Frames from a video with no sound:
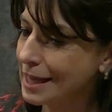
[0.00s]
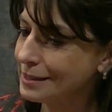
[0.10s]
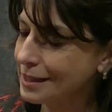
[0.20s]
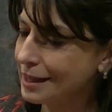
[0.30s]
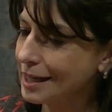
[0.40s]

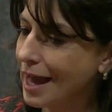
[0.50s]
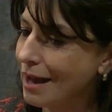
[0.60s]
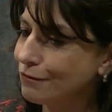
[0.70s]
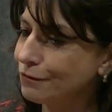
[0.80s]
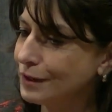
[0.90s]
that
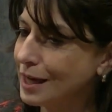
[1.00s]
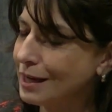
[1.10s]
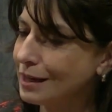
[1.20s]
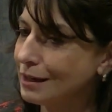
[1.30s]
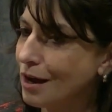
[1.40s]
have
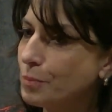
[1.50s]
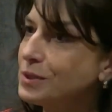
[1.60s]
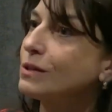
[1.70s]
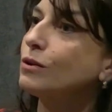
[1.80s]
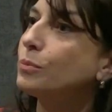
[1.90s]

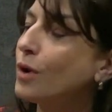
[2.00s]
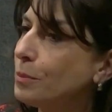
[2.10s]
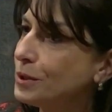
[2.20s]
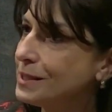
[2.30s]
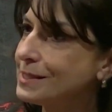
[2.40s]
optical
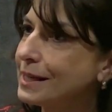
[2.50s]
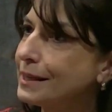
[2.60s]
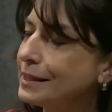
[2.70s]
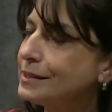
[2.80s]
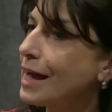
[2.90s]
properties, like
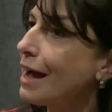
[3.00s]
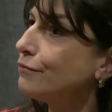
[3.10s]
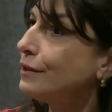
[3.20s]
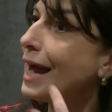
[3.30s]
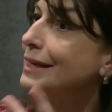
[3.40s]
that
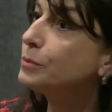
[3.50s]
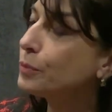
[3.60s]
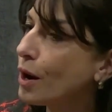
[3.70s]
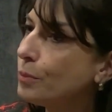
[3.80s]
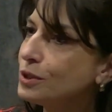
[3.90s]
have light
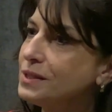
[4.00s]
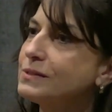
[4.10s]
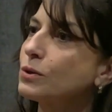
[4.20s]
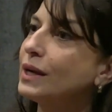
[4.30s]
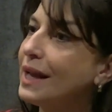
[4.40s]
properties or